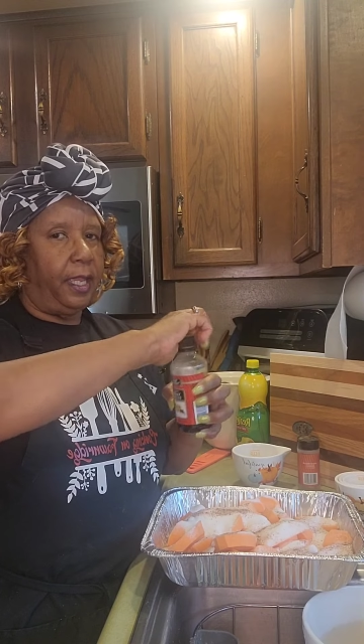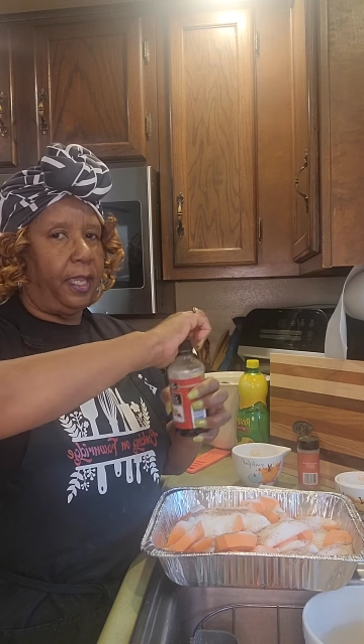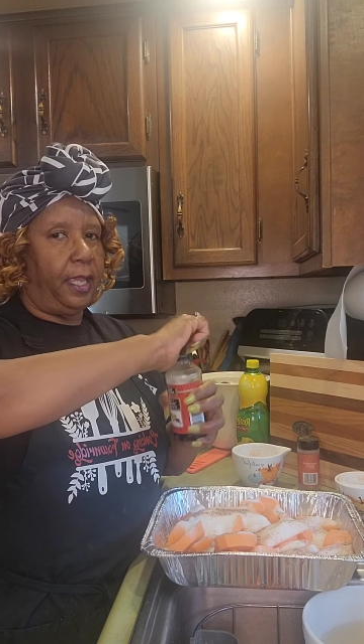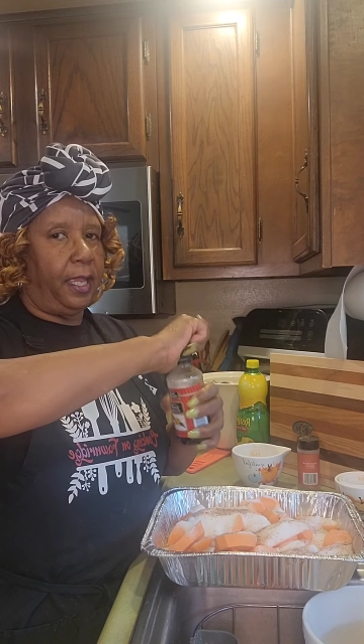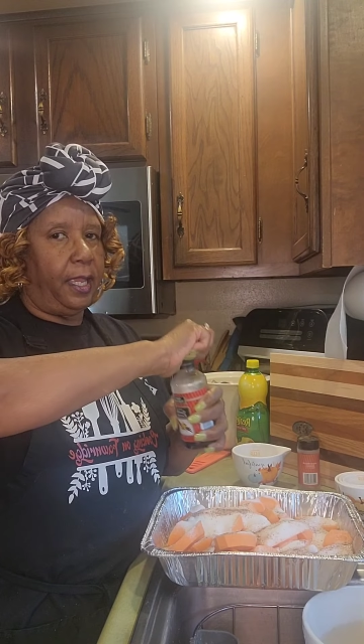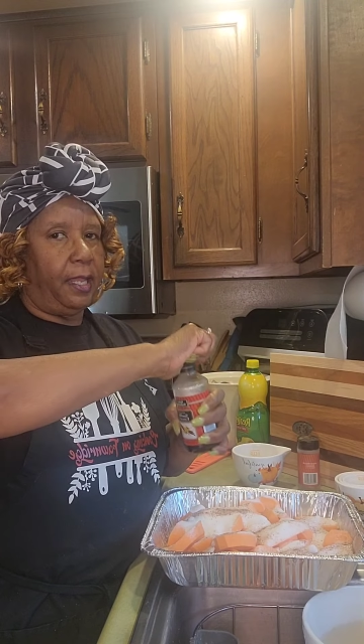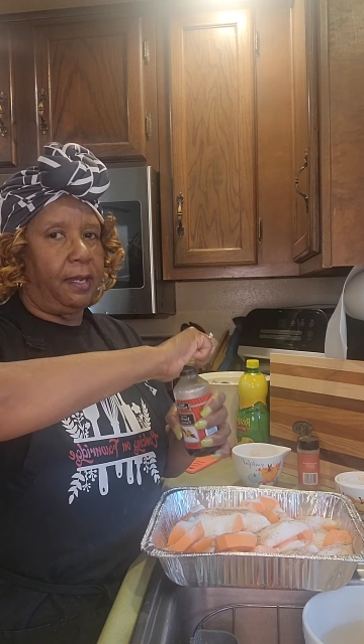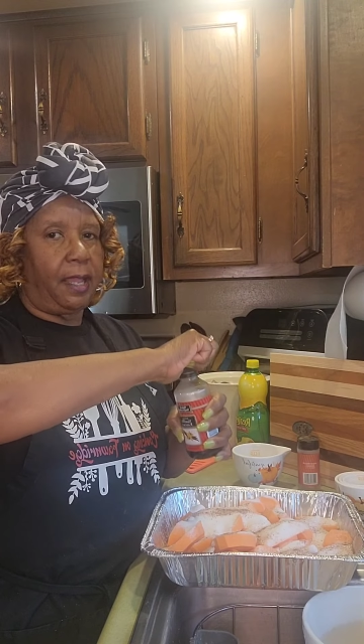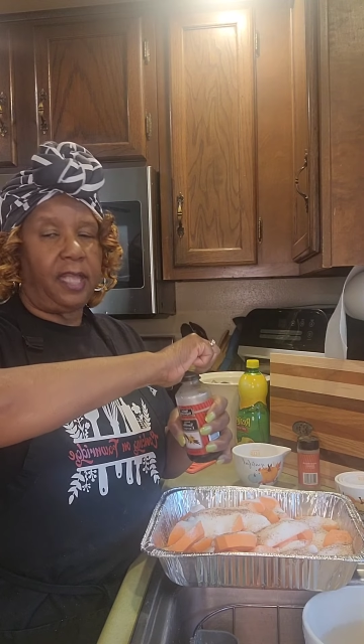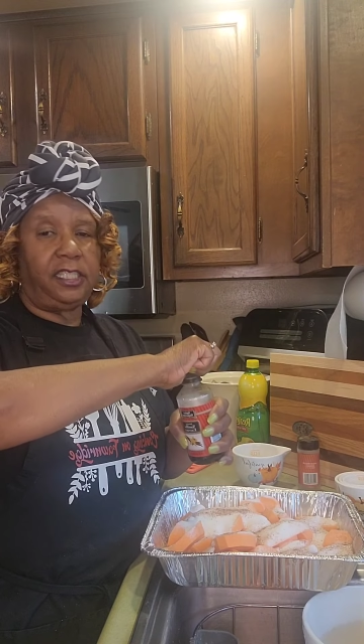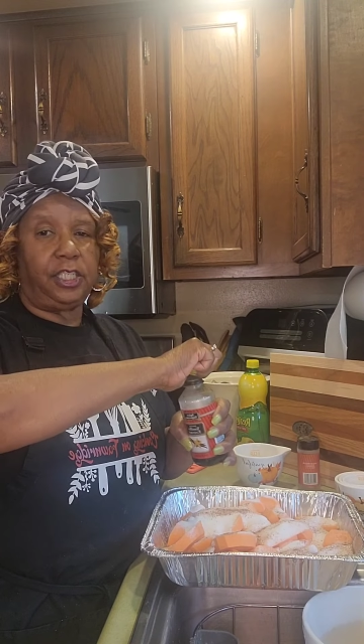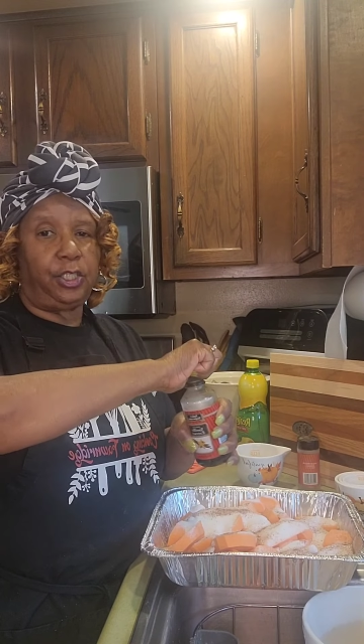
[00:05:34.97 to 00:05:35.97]
And
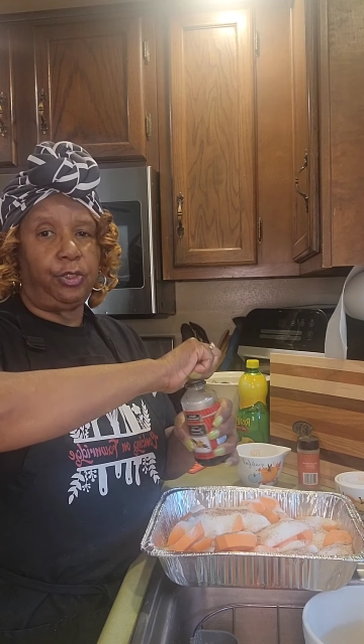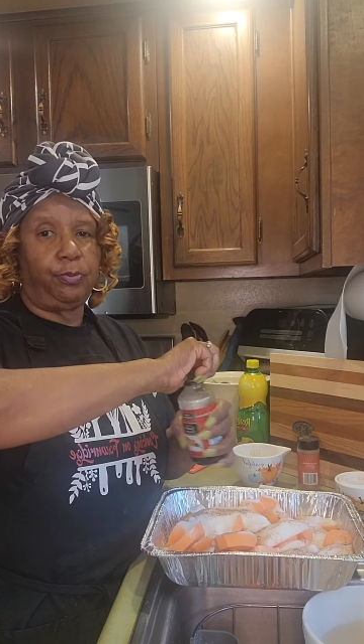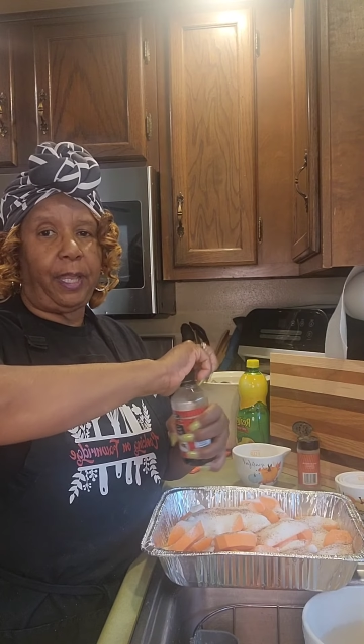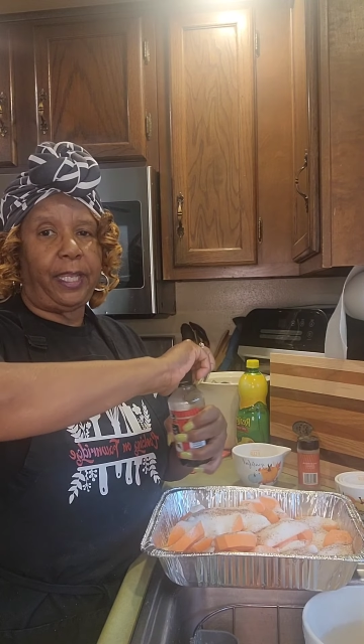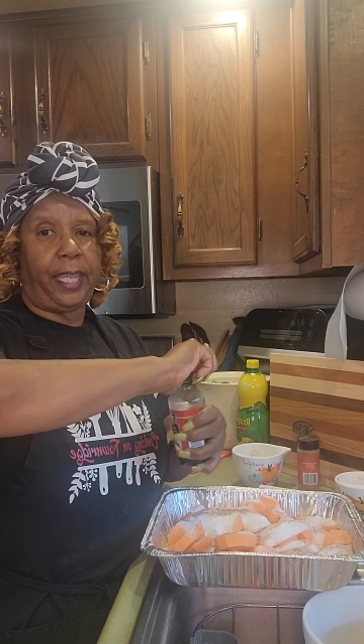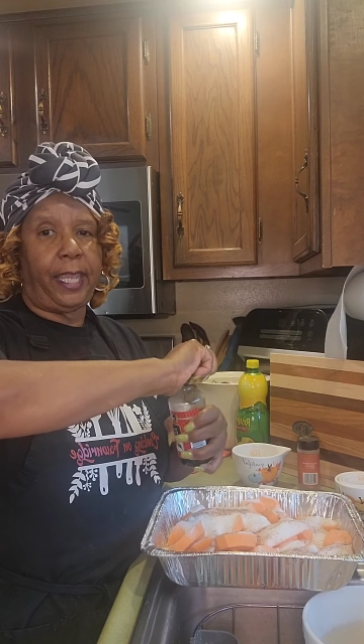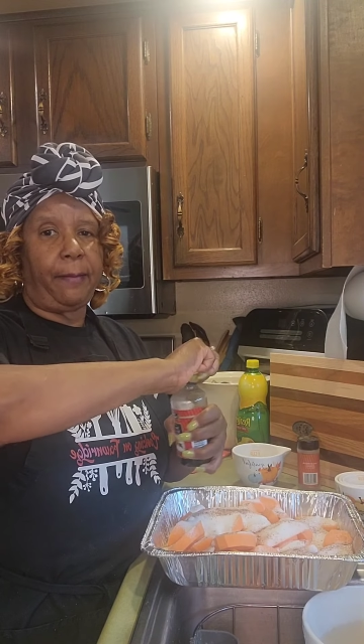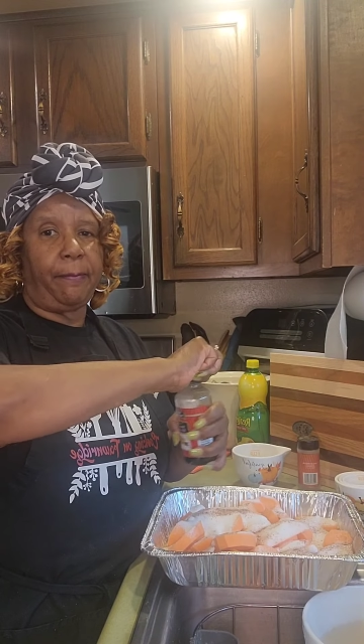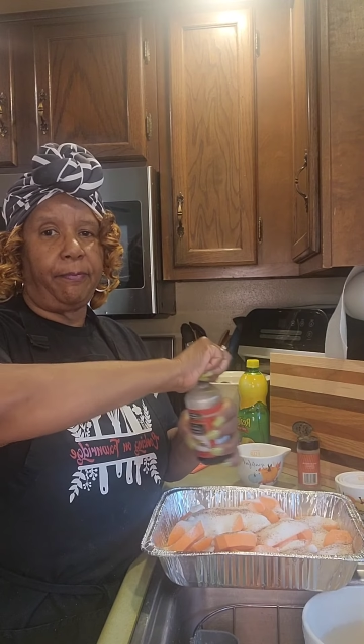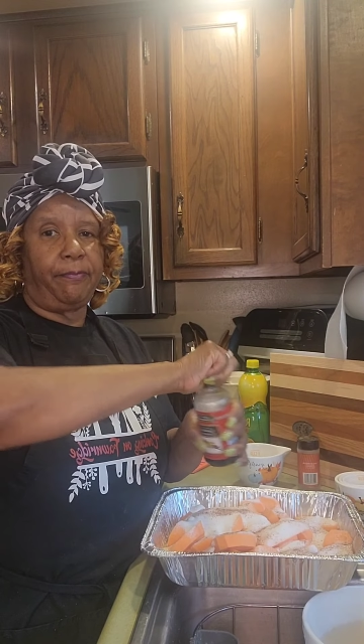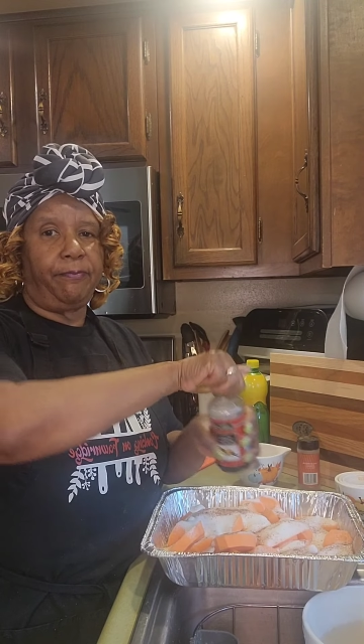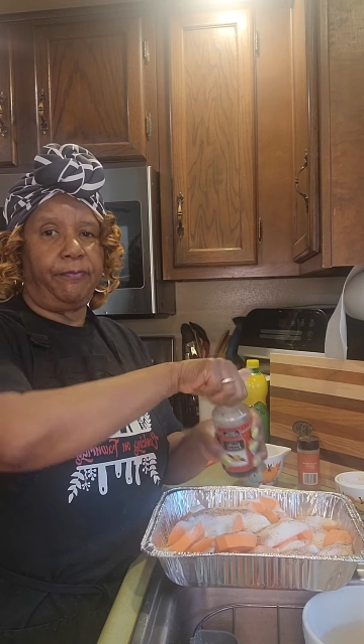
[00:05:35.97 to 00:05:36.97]
I just use my cap
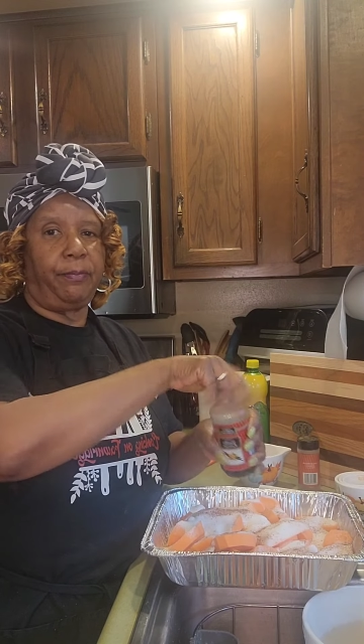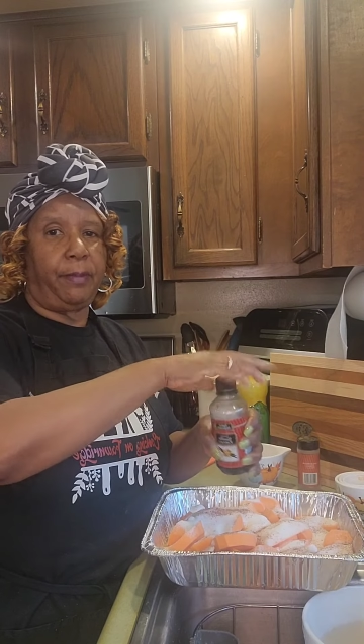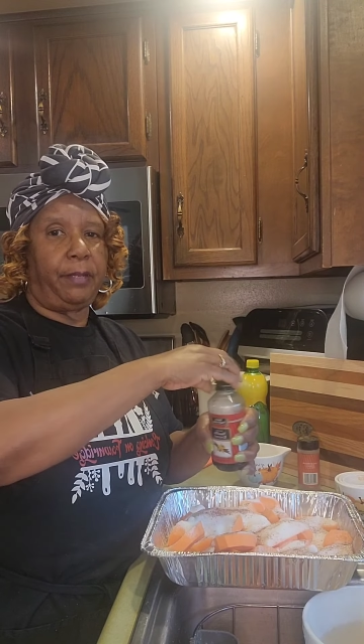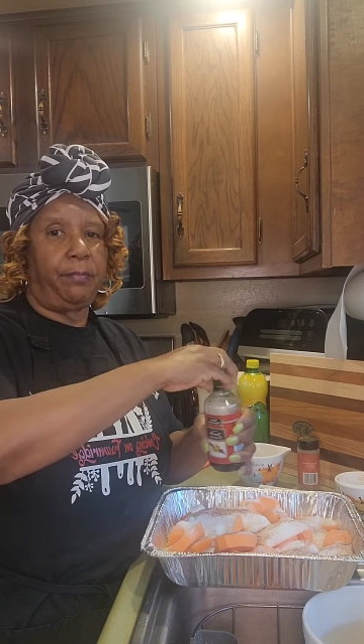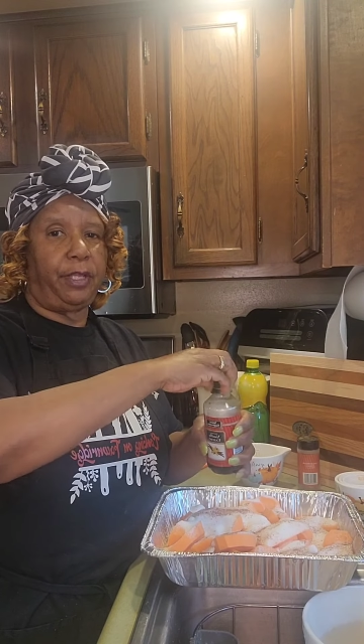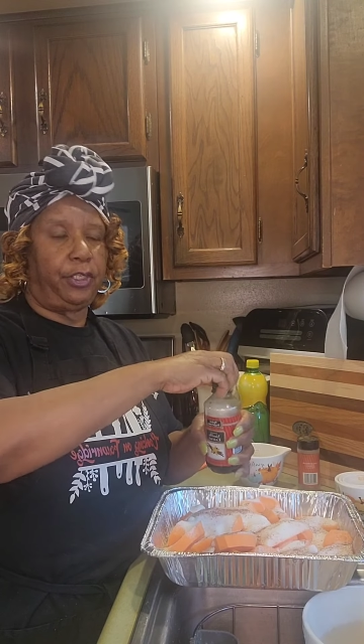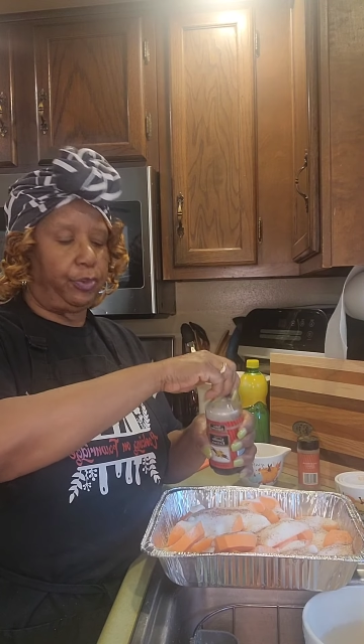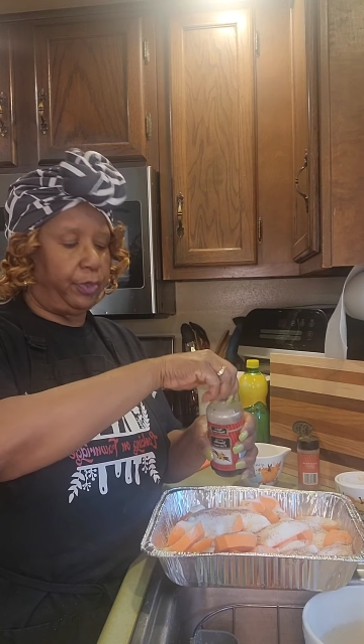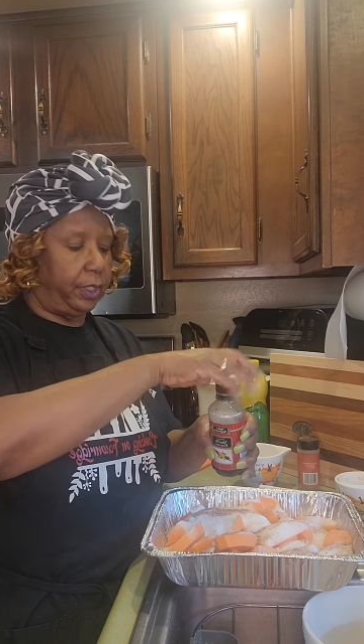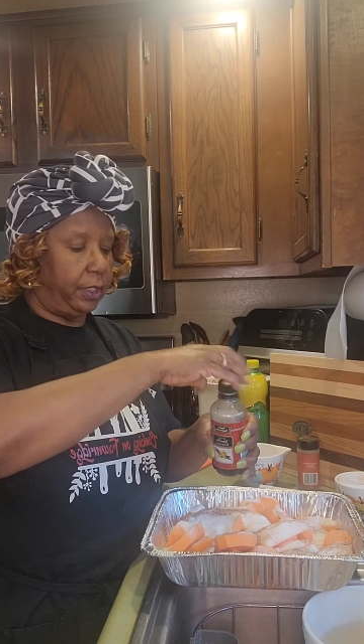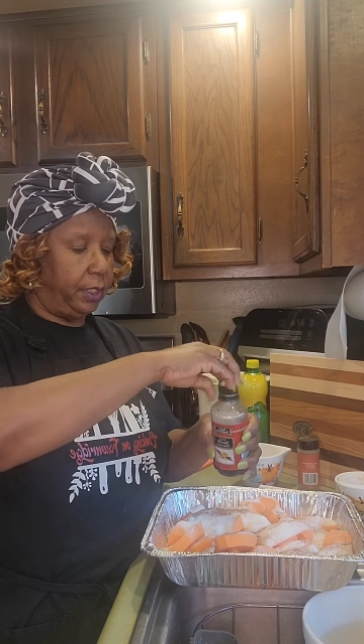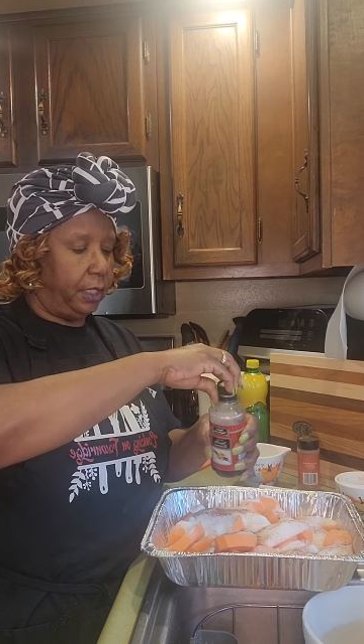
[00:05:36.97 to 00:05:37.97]
for my measuring.